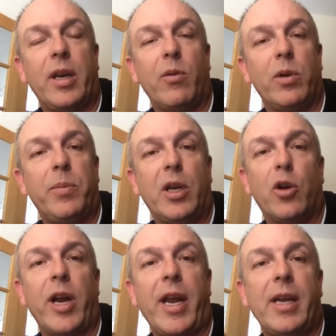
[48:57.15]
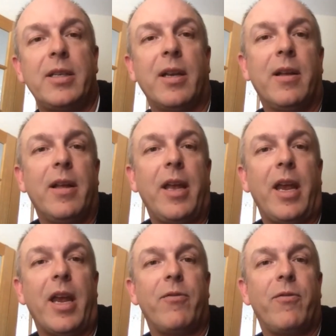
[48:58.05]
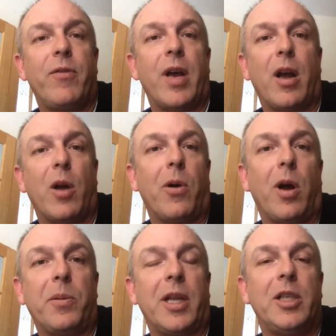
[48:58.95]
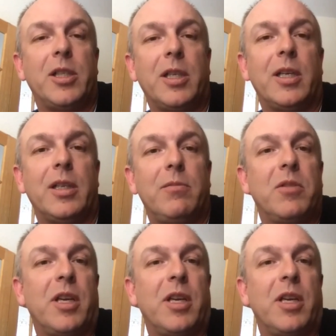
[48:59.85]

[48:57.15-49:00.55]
It would be great if uh, our population can,